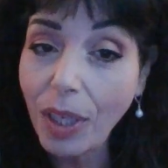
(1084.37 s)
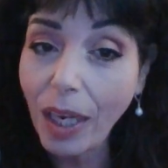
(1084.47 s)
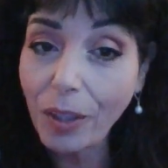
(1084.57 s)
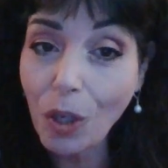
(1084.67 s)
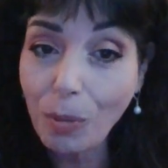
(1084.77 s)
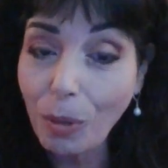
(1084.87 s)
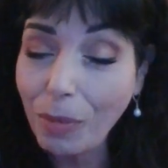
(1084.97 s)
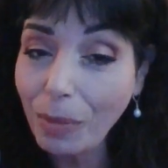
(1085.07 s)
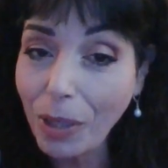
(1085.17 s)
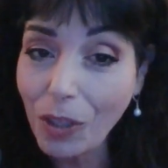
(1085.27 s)
the October
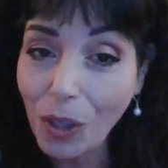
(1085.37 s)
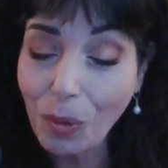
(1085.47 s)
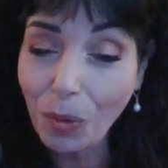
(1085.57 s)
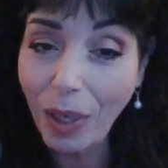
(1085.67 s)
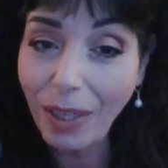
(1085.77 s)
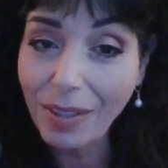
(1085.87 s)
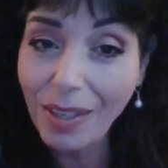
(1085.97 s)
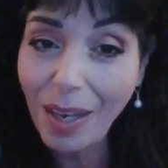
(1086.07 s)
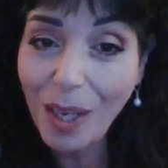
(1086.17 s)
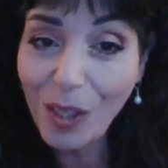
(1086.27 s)
mid-month general readings.
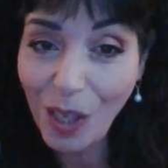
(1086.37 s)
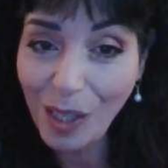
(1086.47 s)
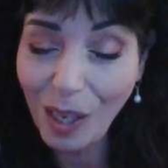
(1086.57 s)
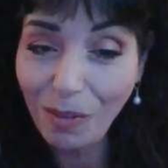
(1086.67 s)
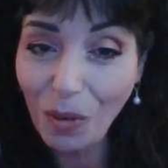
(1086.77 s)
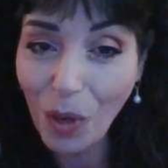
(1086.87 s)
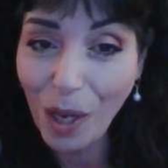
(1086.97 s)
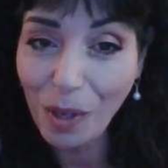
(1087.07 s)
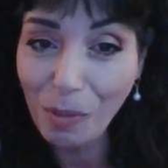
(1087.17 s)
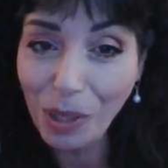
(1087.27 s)
Stay safe and
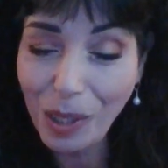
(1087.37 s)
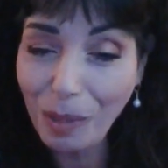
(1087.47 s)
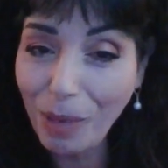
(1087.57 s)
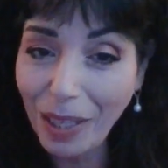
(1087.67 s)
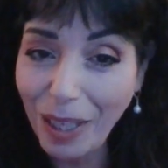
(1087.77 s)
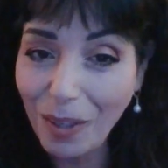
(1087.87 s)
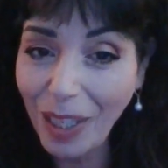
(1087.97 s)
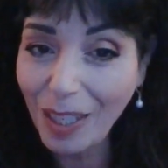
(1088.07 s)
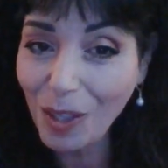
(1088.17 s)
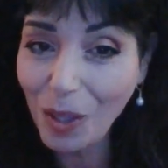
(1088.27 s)
well. Hope to see you back here
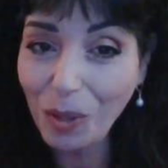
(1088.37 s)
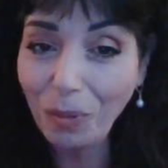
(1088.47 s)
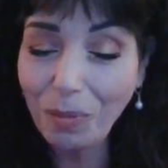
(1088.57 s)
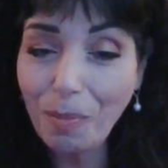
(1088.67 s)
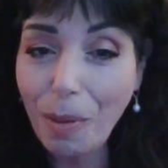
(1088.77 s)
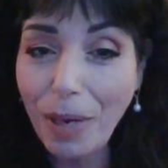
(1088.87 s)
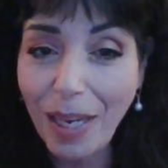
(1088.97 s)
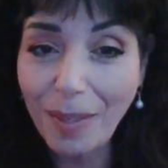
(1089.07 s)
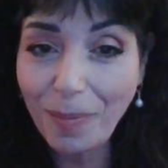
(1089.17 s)
again soon. Bye-bye.